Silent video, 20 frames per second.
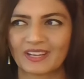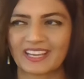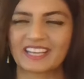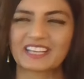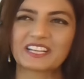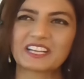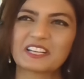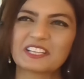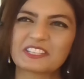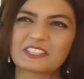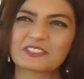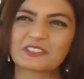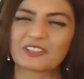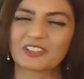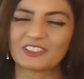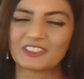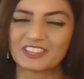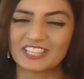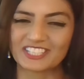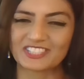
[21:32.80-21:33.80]
It's
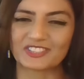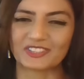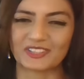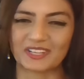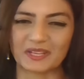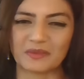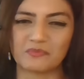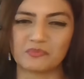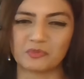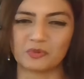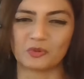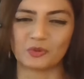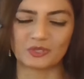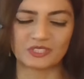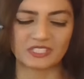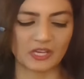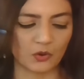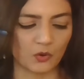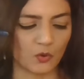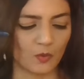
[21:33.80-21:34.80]
literally
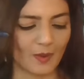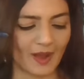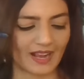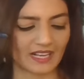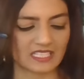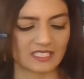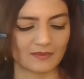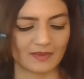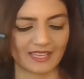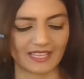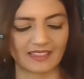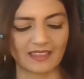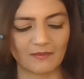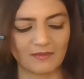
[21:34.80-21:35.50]
brought it all back to me.